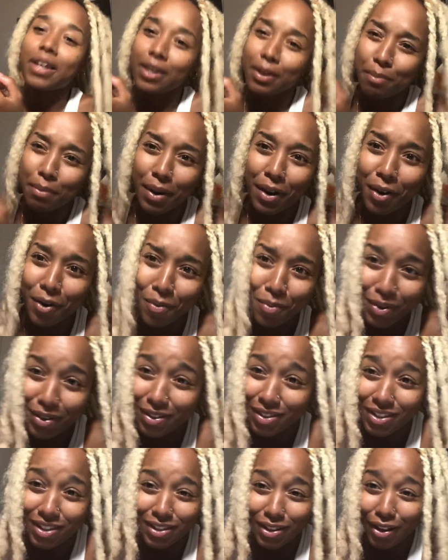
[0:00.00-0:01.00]
up my own
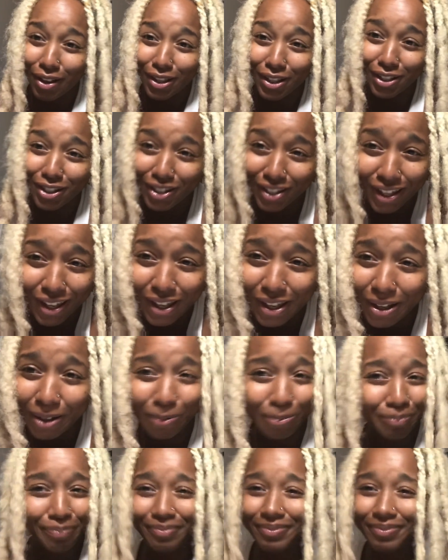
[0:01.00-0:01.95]
words since all this shit hit.